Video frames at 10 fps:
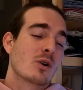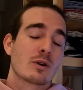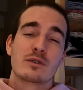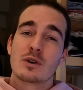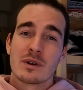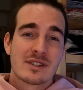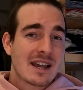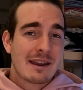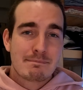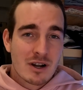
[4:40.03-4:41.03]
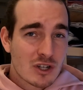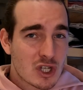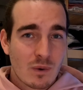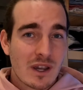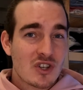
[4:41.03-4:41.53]
or if you want to add
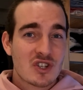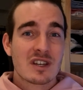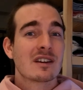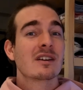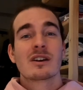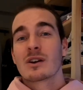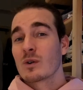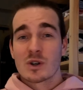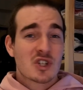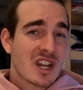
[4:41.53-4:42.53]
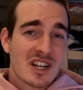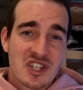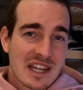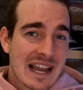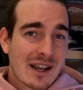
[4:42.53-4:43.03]
punctuation or
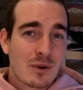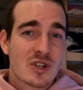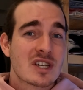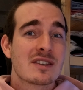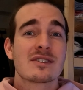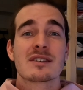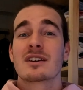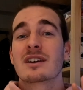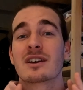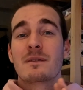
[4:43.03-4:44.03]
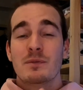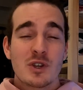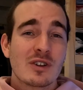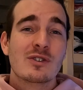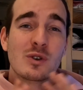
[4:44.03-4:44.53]
change the languages,
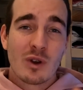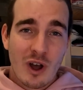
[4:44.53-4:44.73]
you can do